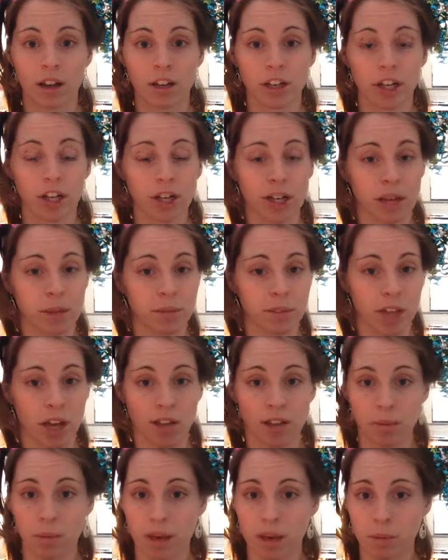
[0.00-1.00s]
Your name's on
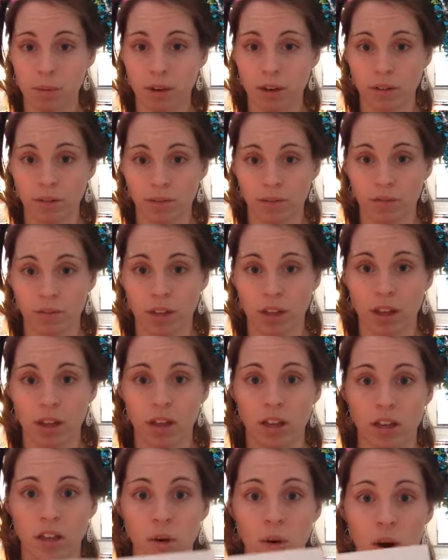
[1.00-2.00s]
the paper.
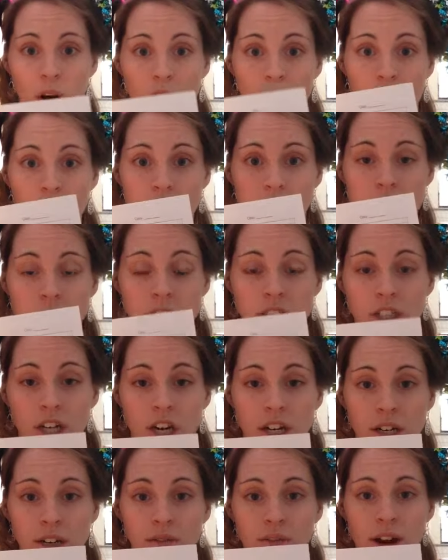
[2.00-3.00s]
You are already
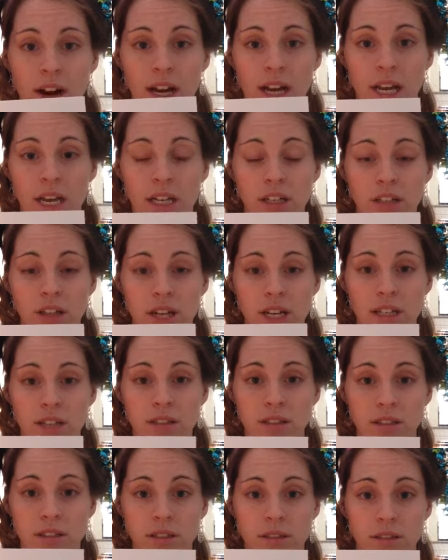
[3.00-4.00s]
started writing in your
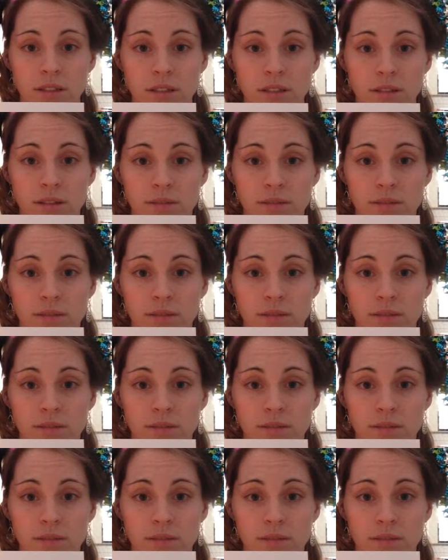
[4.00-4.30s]
answers.